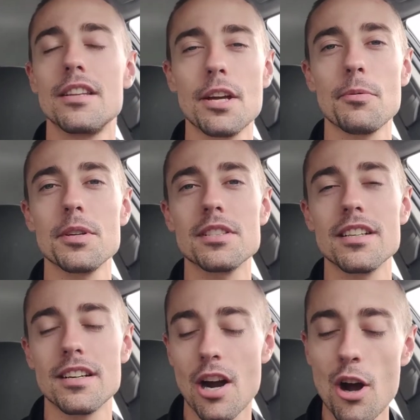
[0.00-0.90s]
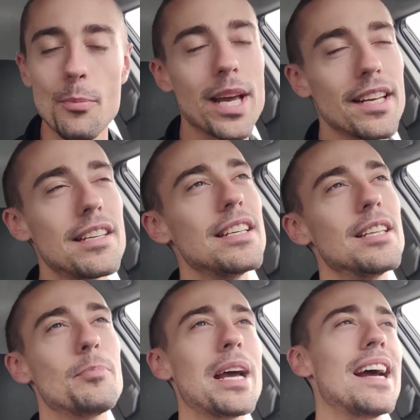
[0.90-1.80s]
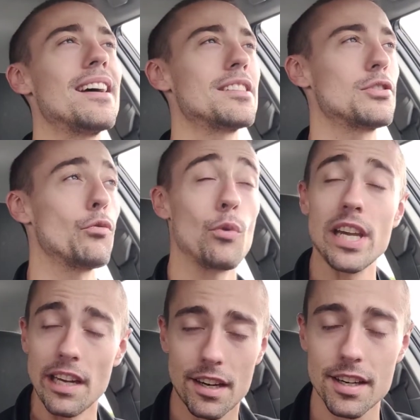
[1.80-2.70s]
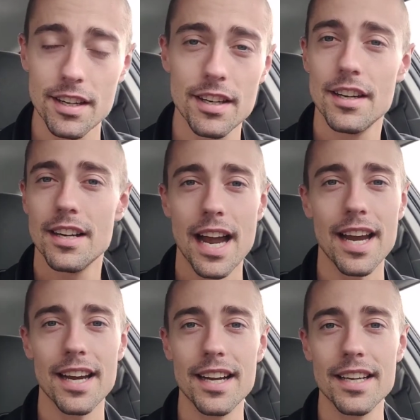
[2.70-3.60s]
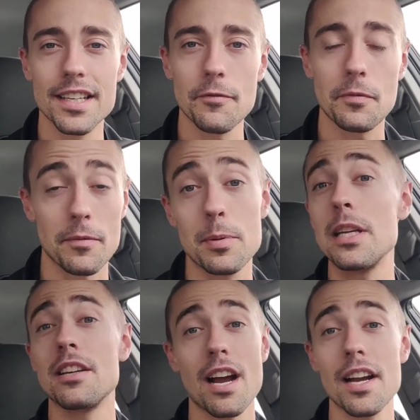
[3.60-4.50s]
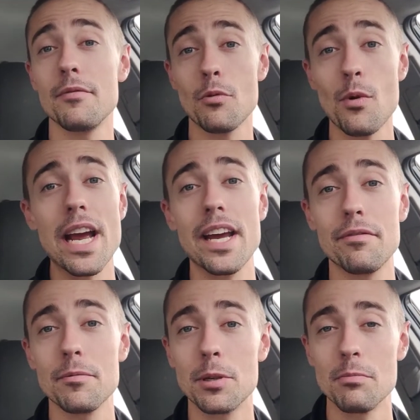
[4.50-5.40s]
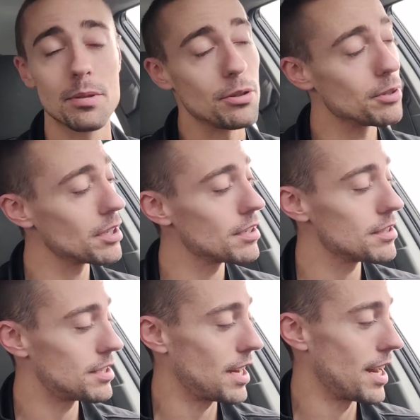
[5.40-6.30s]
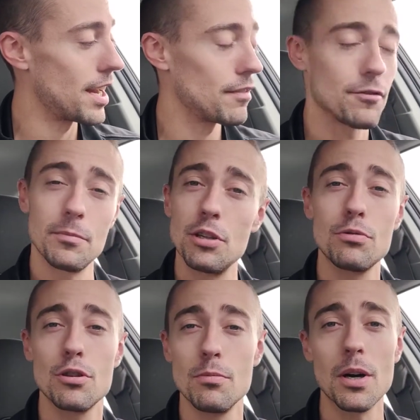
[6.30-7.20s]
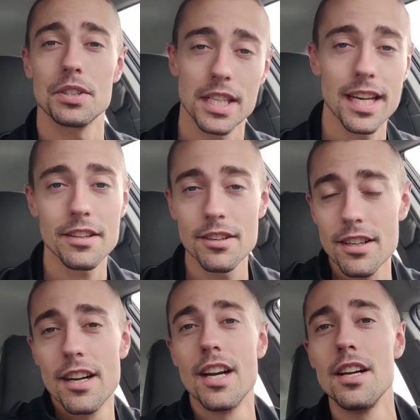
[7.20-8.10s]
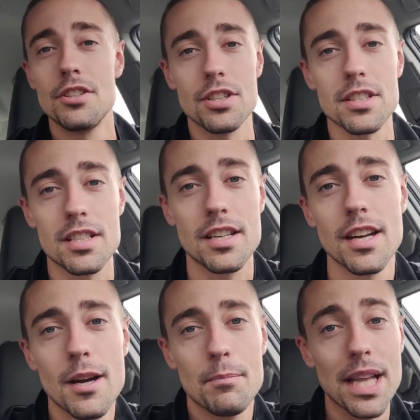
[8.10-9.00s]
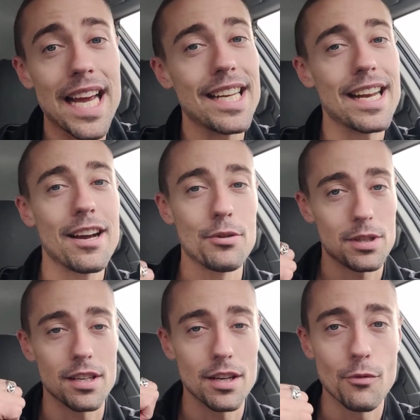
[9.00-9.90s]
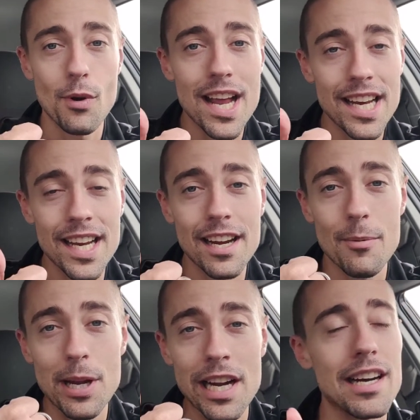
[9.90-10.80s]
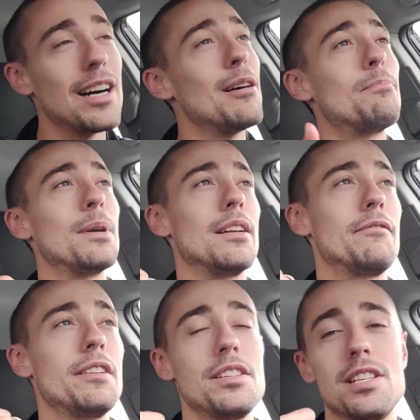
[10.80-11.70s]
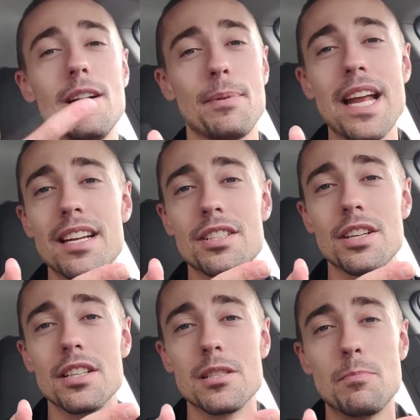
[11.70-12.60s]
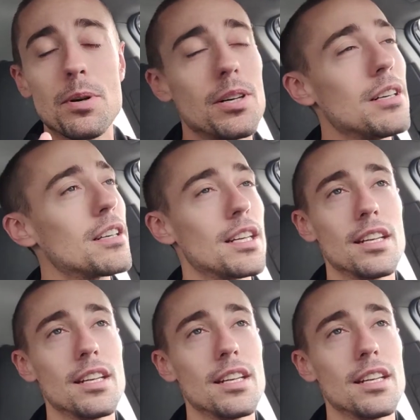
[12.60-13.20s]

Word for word: There was a comment in the past week and I've been kind of away from computers and from YouTube altogether, just planning out a wedding coming up and finishing up edits on this book.